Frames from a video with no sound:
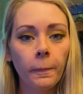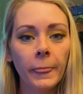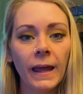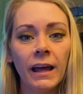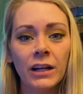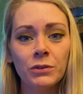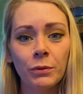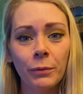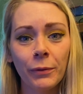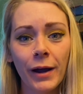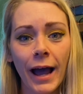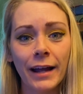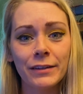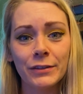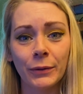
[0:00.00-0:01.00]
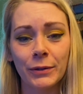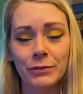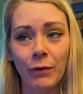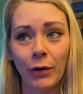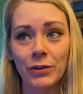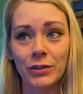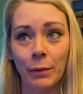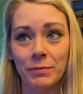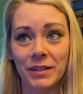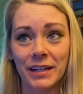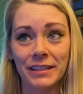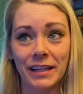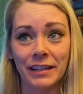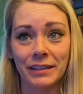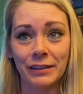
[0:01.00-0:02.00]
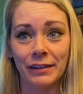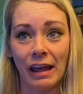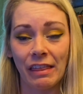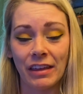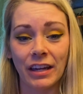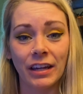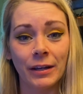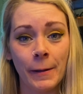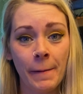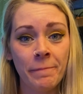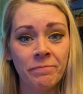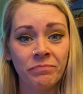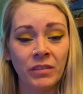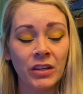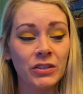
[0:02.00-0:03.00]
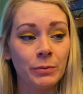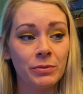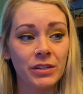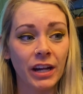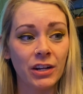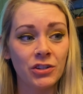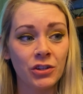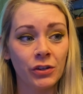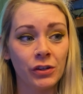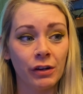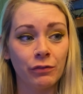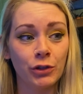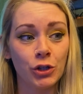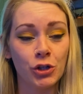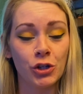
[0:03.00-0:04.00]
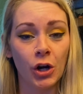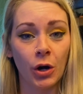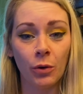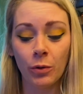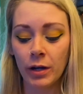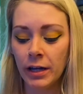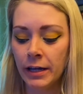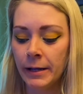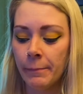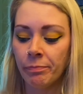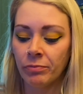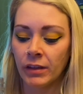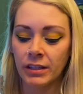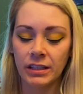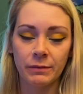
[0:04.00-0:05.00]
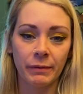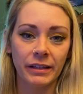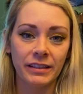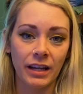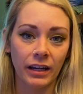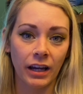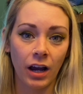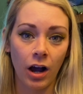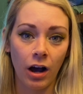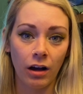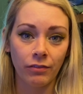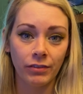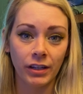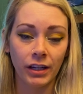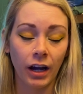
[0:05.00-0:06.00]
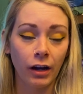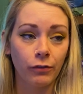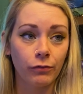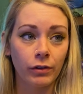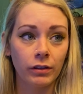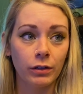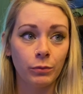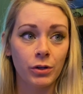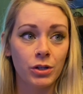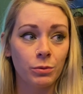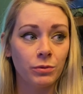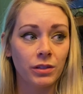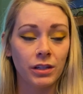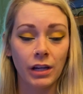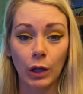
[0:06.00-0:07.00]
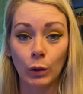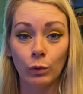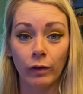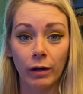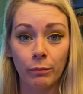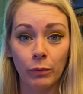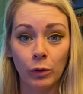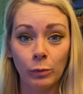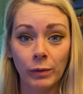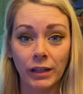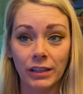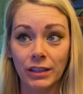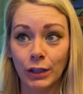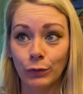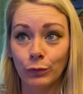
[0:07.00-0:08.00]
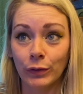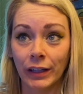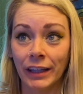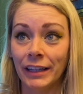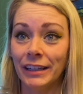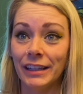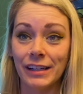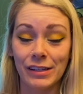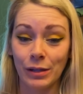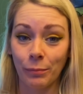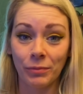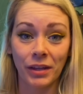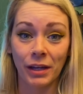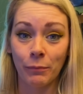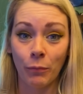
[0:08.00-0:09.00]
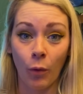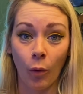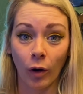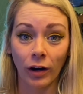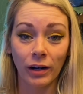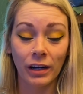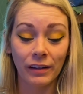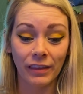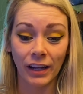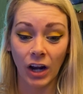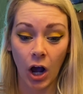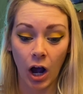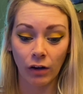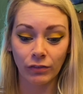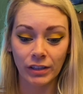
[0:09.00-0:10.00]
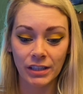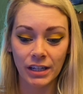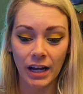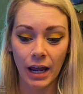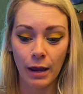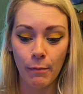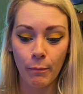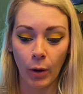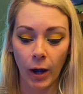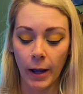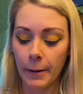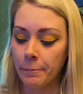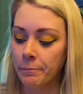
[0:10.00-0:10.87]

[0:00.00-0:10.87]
that's where we're at. So as far as updates, I did nothing substantial enough to show. This is my second coffee. I really wish it was a yellow Red Bull because I really need something more than coffee today, but